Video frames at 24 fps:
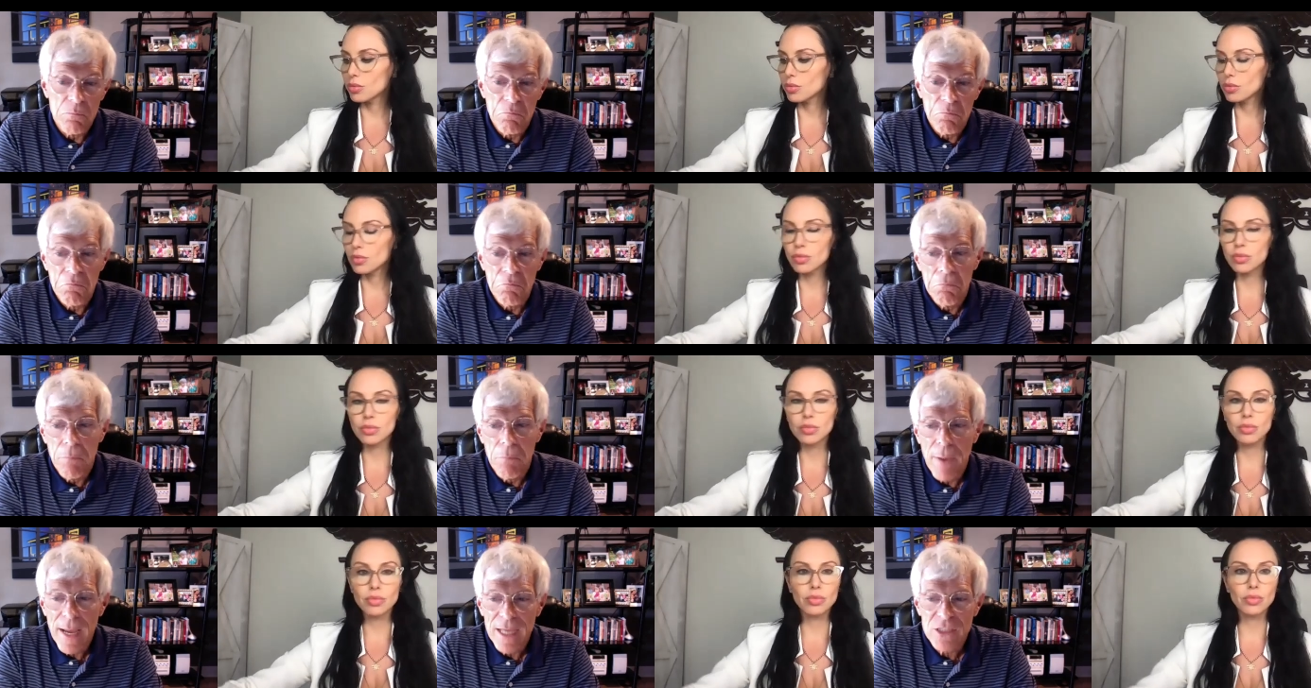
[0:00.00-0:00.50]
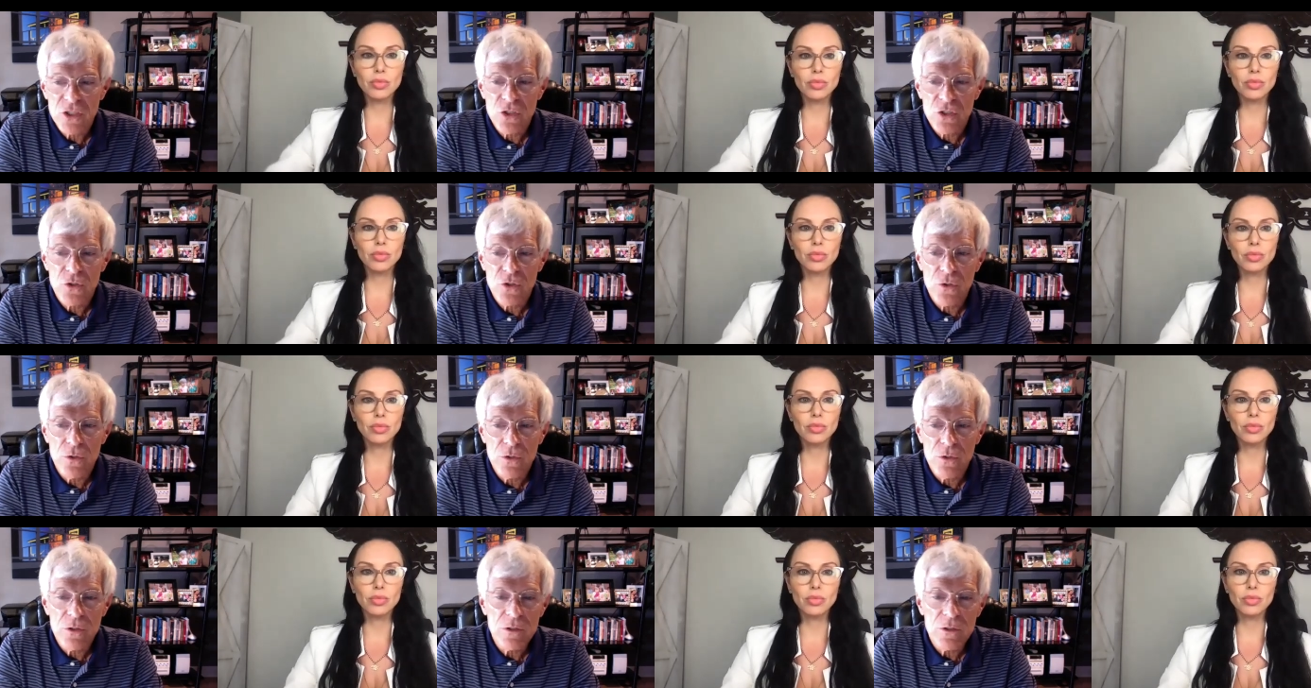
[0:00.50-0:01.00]
Speaker 1: past
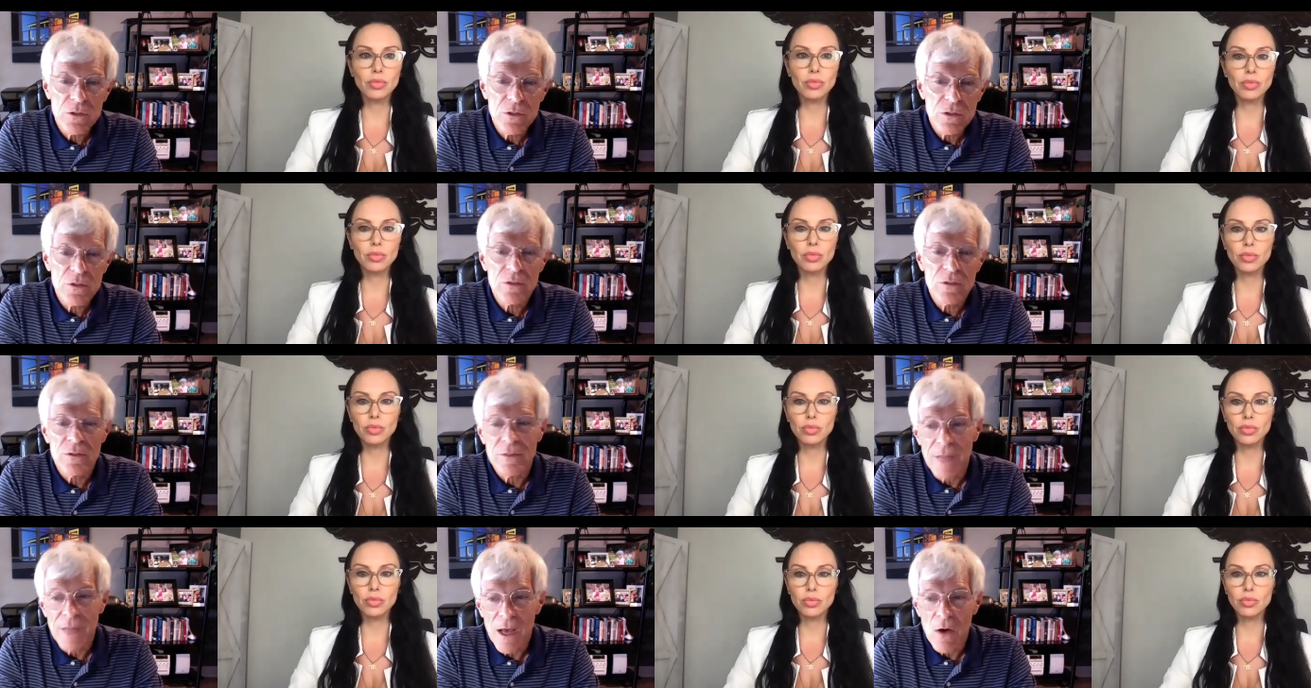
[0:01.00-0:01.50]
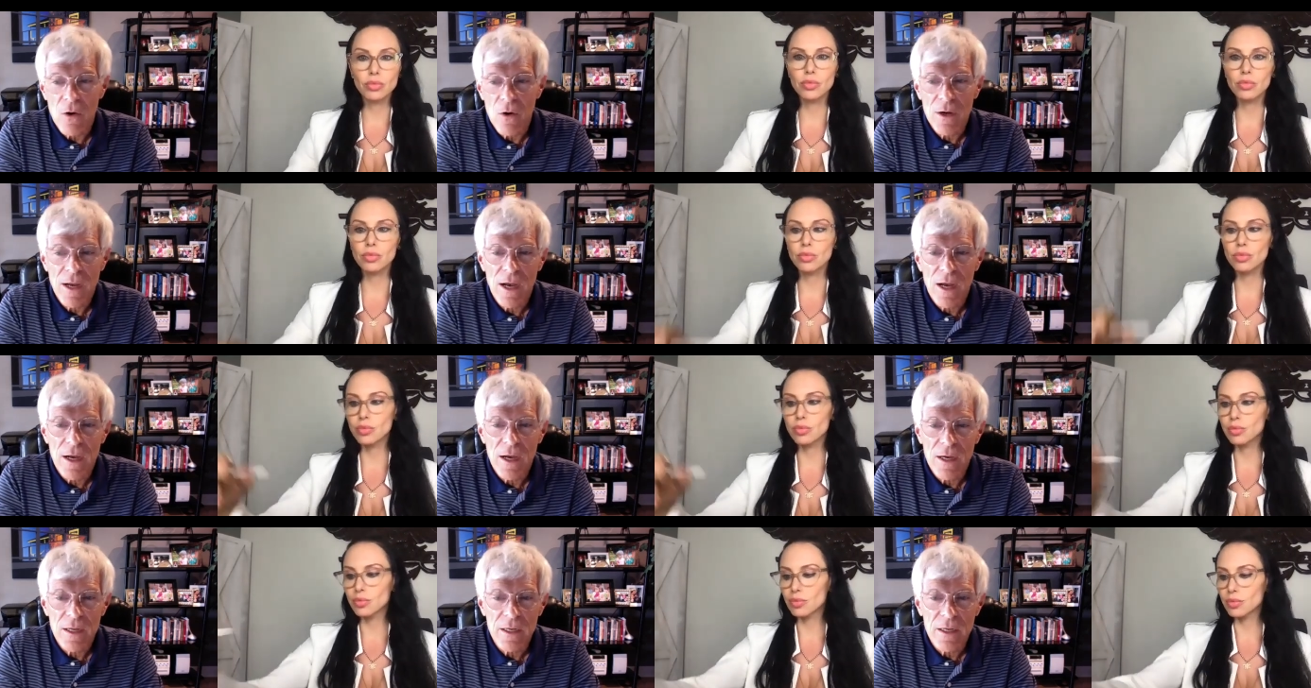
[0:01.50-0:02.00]
students and now
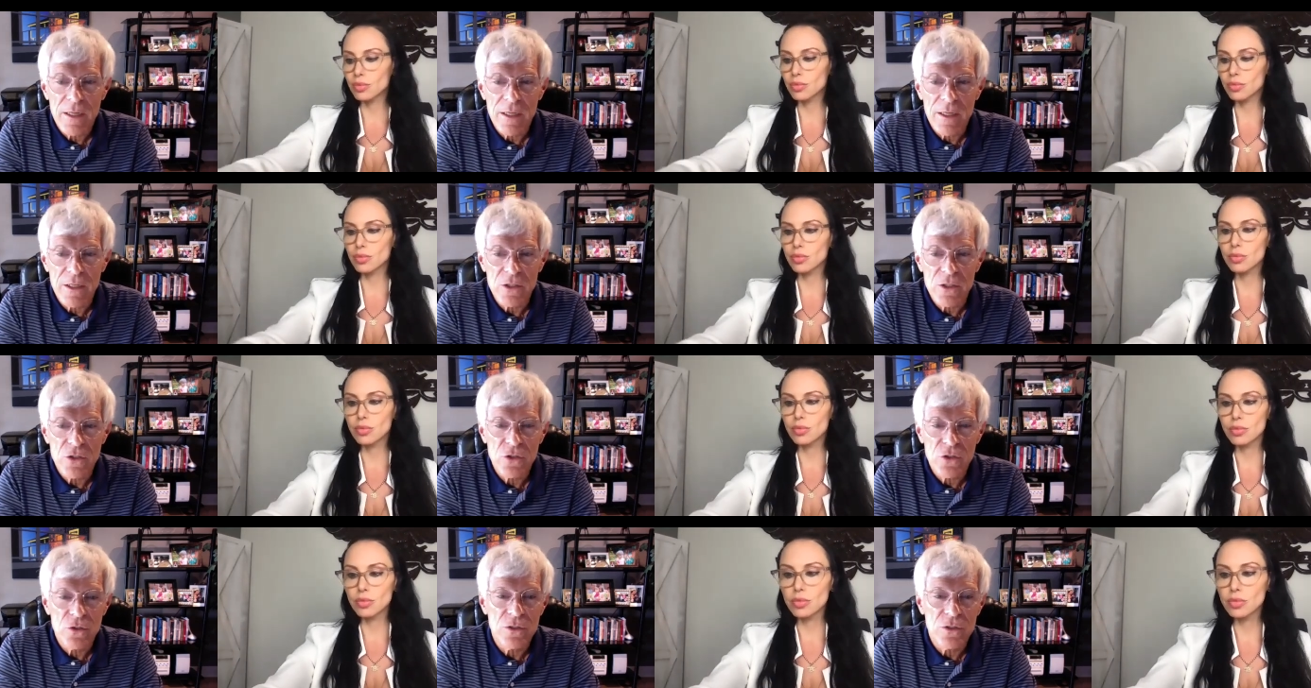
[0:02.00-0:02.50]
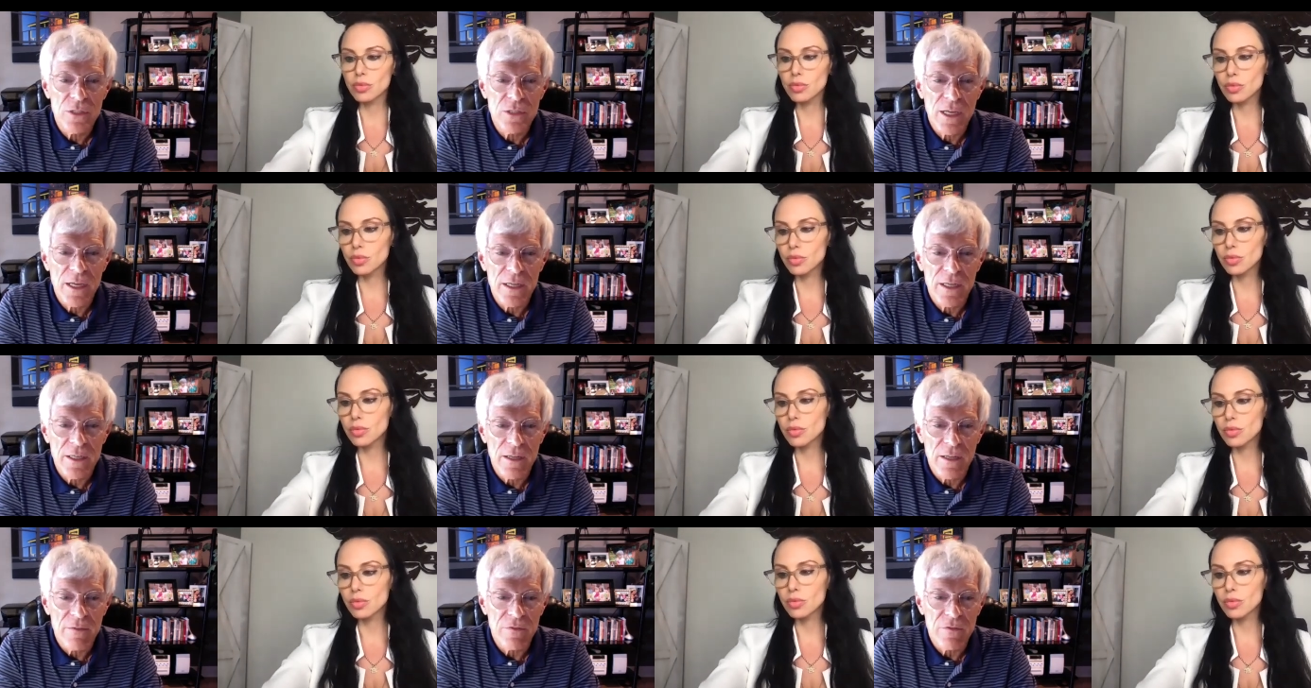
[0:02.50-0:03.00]
colleague, Suzanne
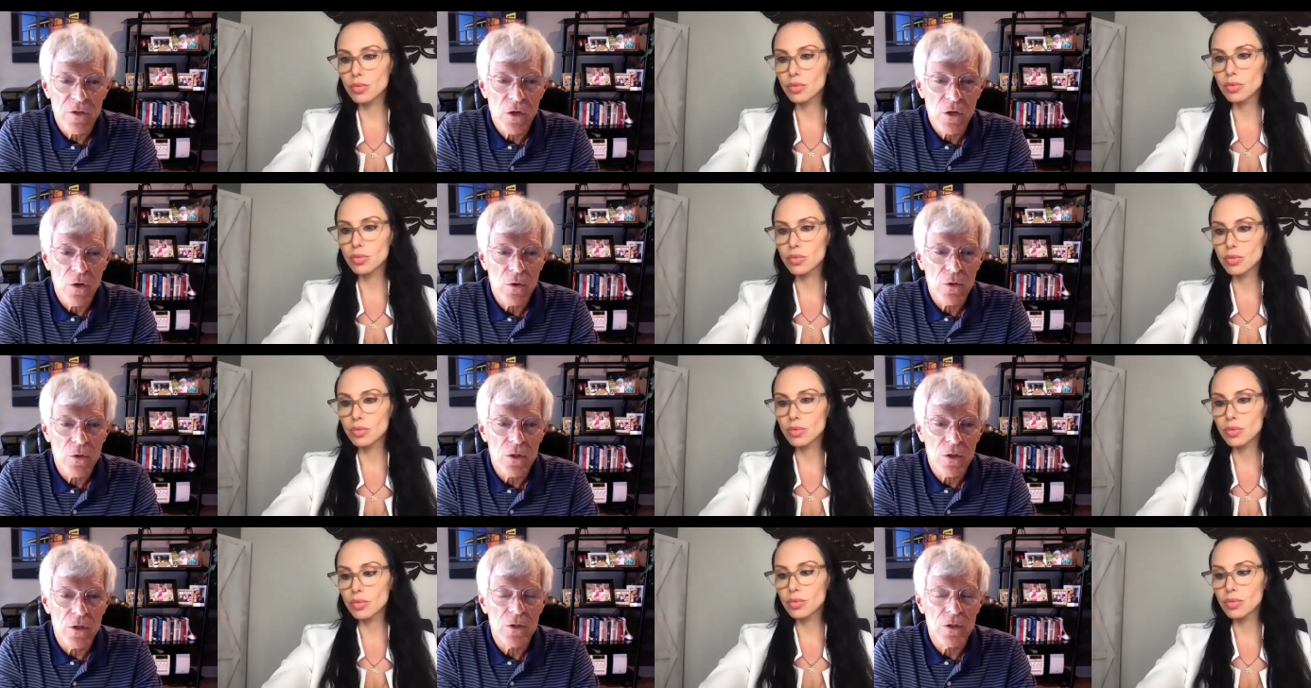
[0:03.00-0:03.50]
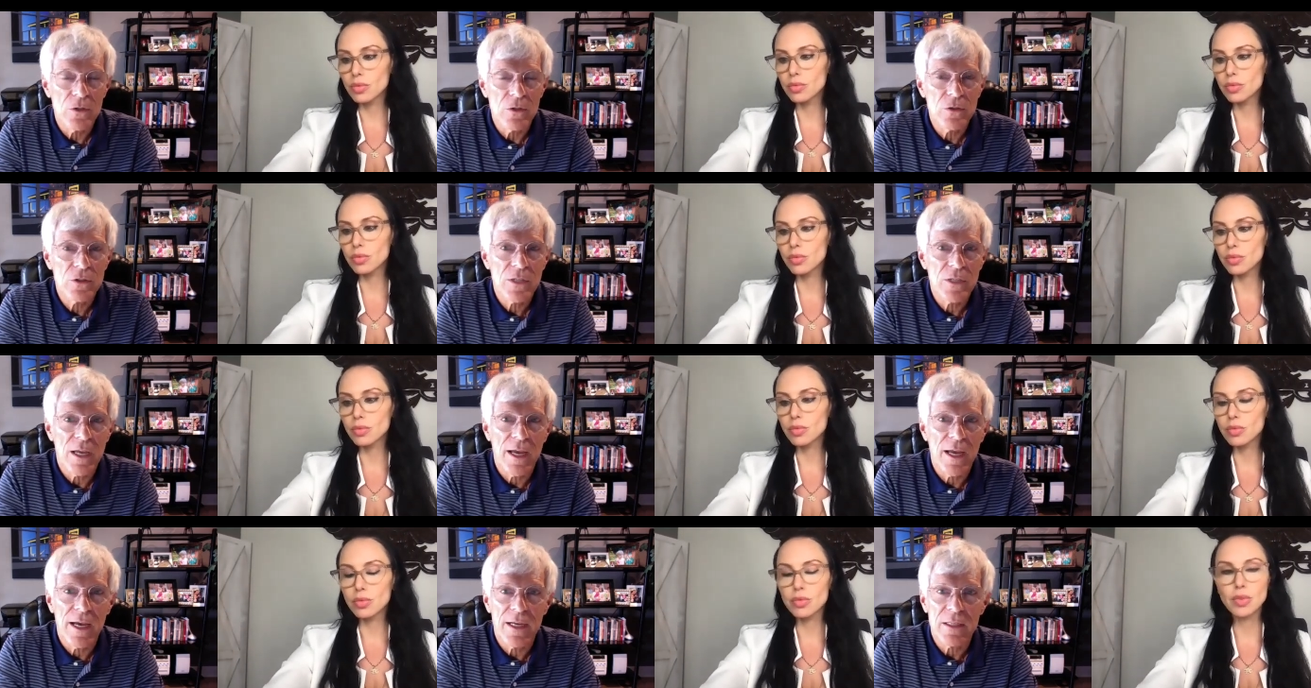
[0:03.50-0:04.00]
Devkota, who's
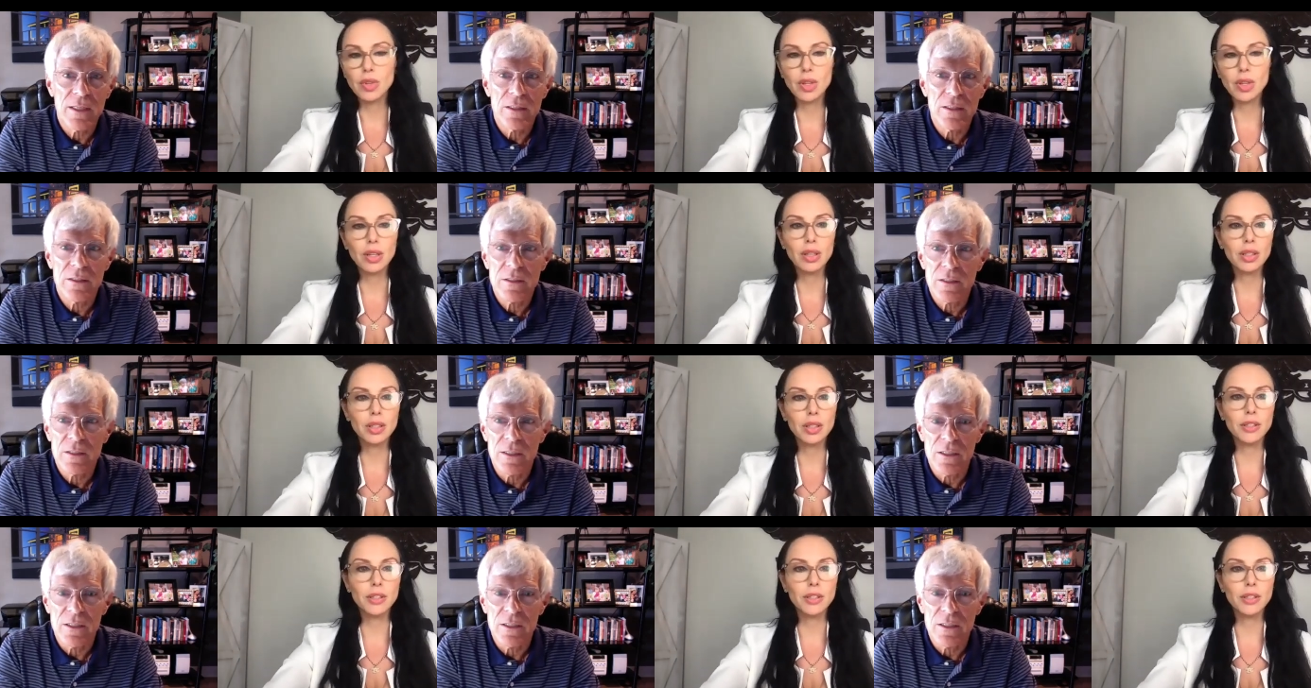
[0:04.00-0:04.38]
at uh,